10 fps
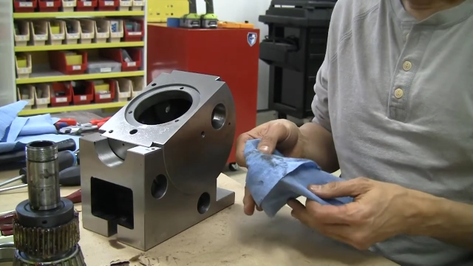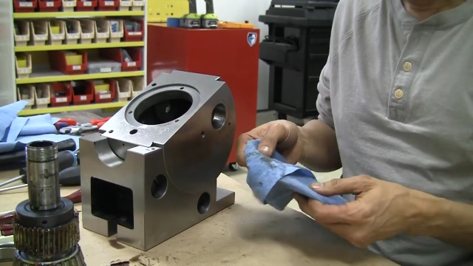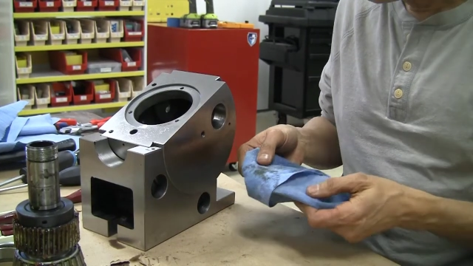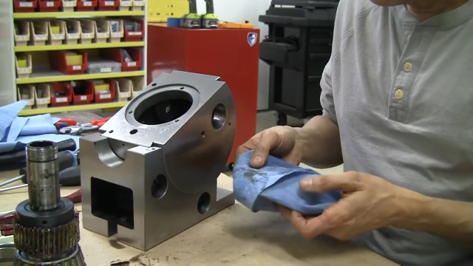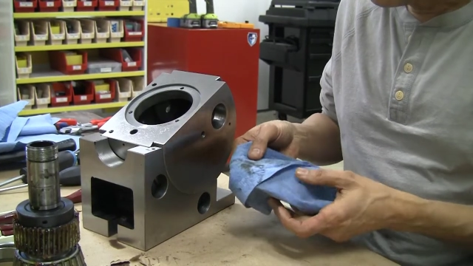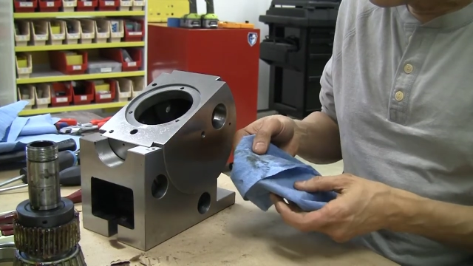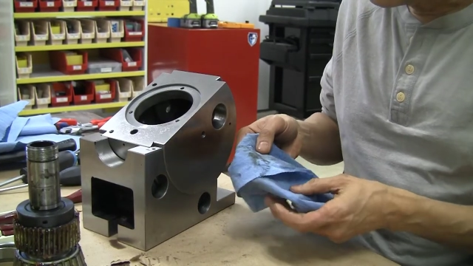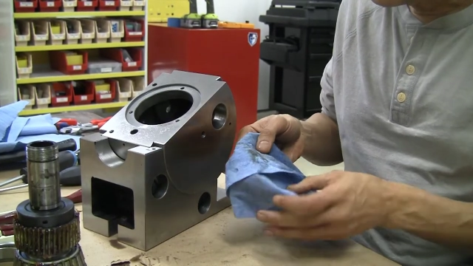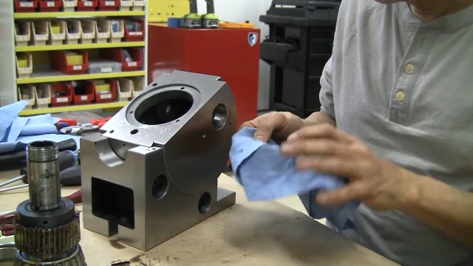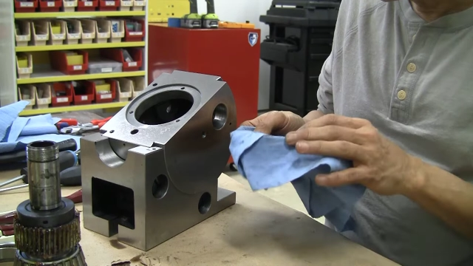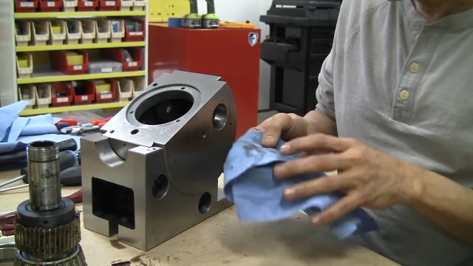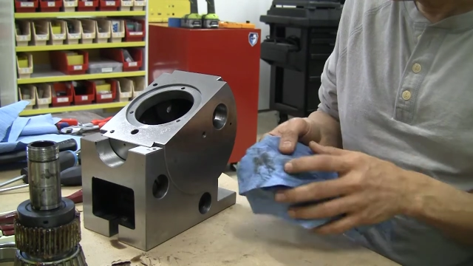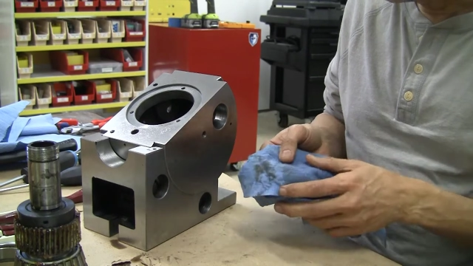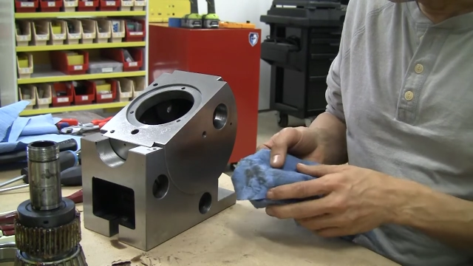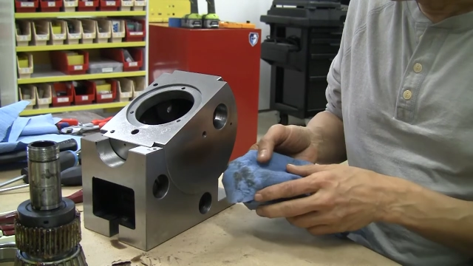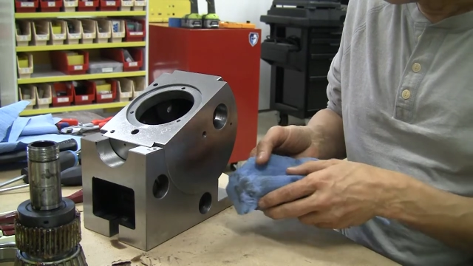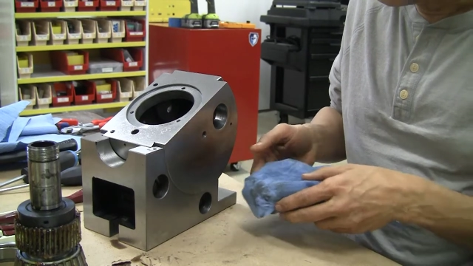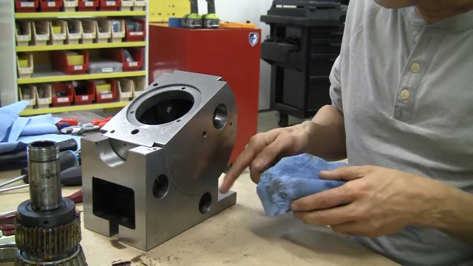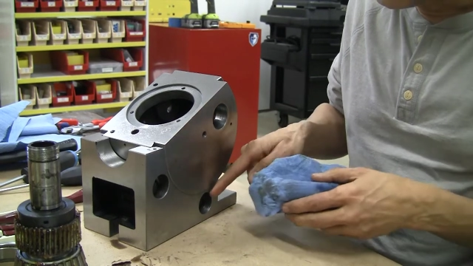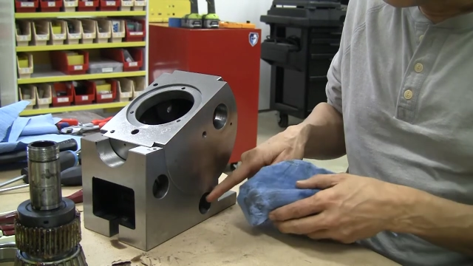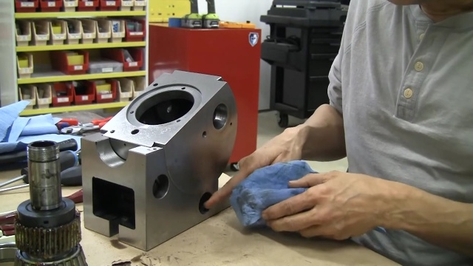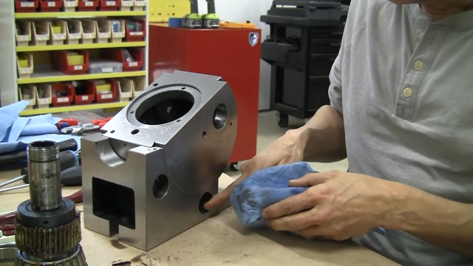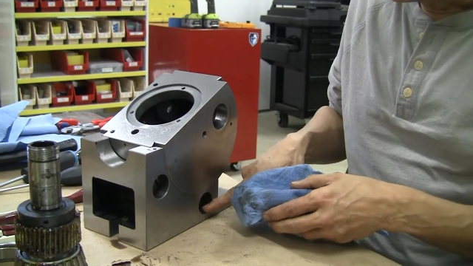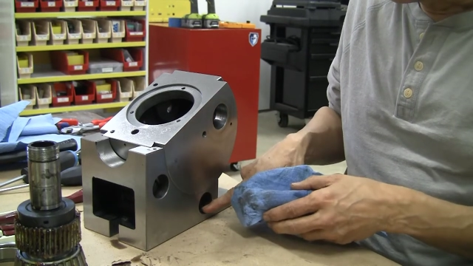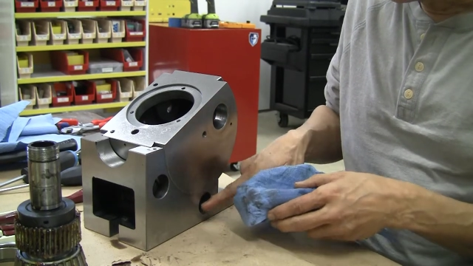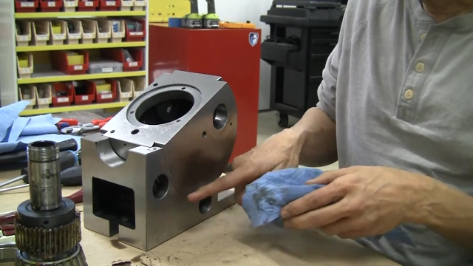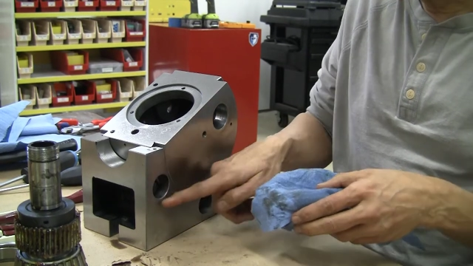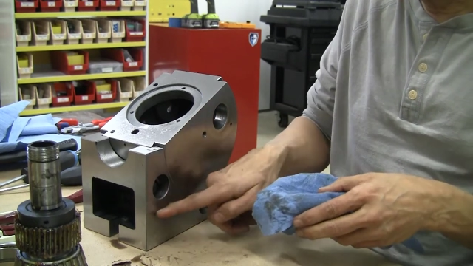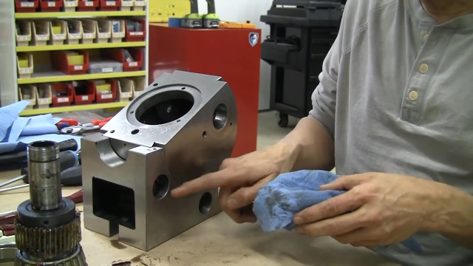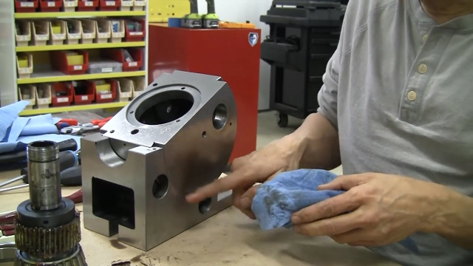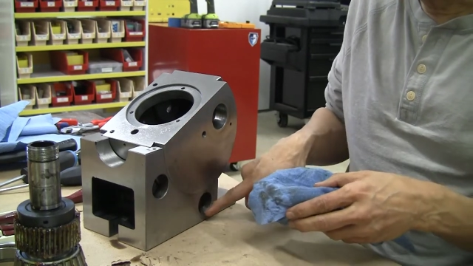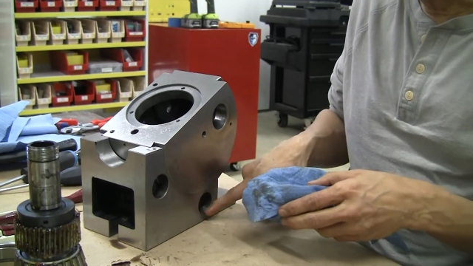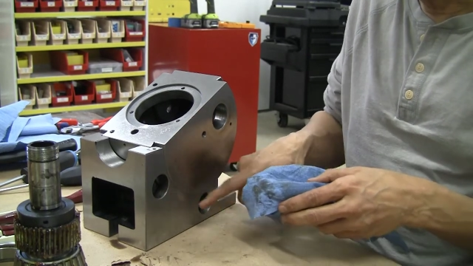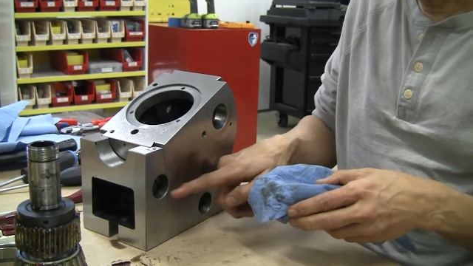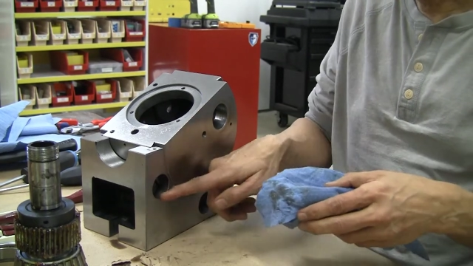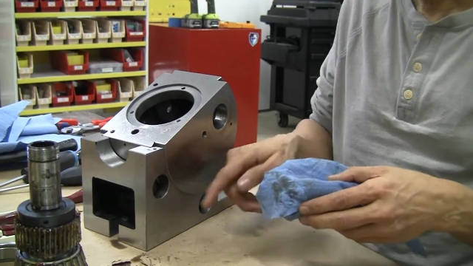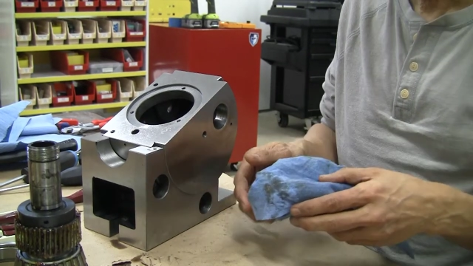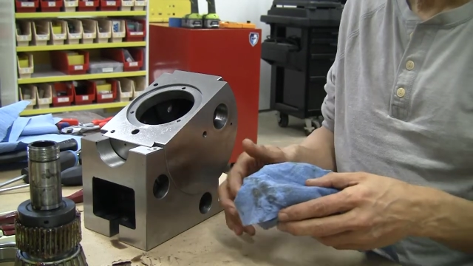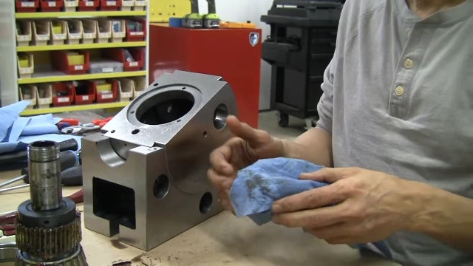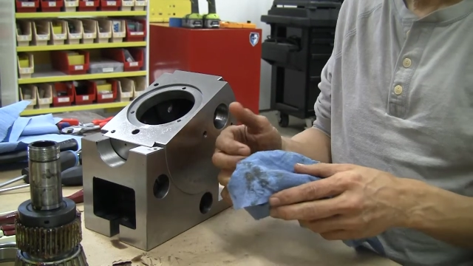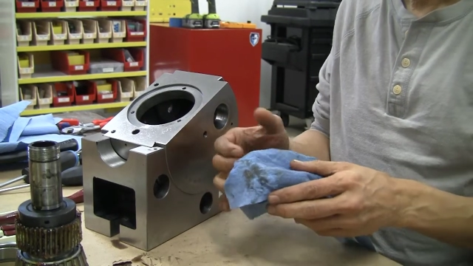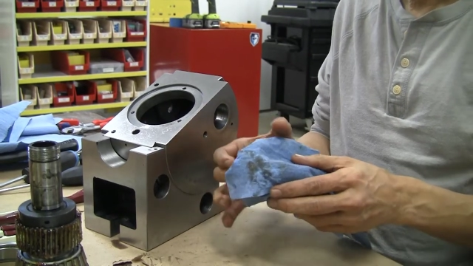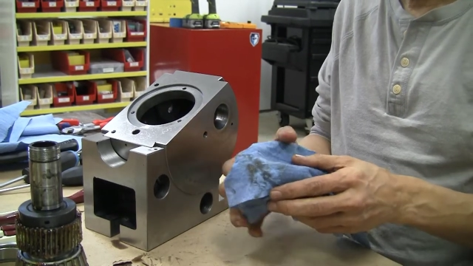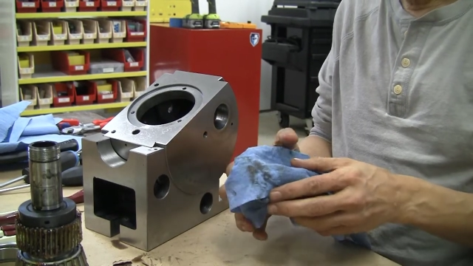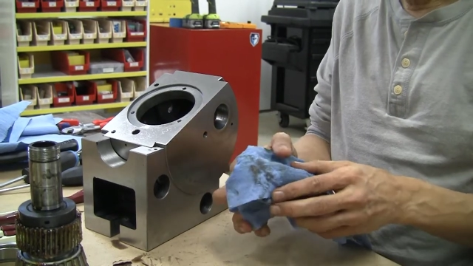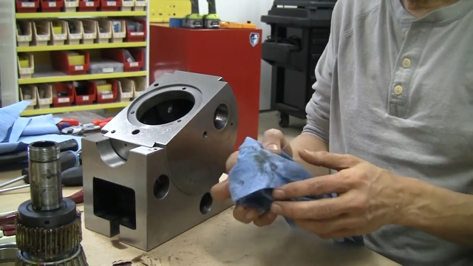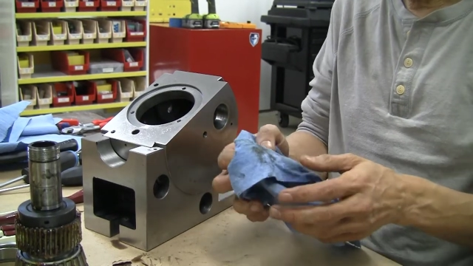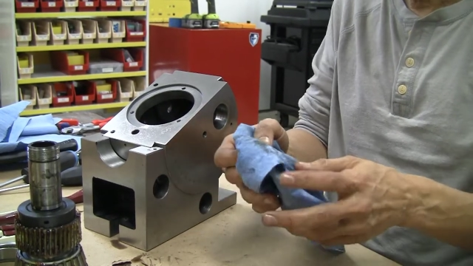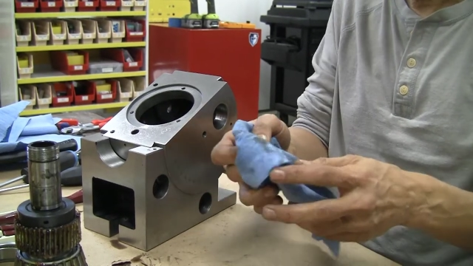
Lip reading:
Nobody's mouth can be seen.